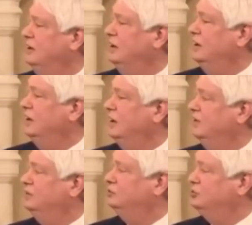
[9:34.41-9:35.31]
that
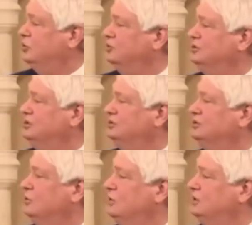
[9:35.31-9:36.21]
the
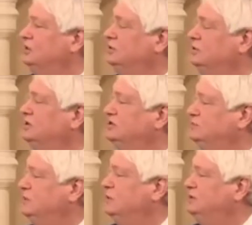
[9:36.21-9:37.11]
church is going
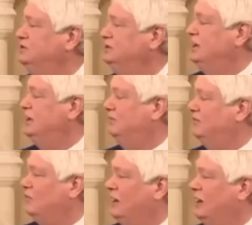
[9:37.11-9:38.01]
to experience a
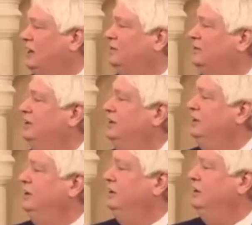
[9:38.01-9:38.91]
time of wrath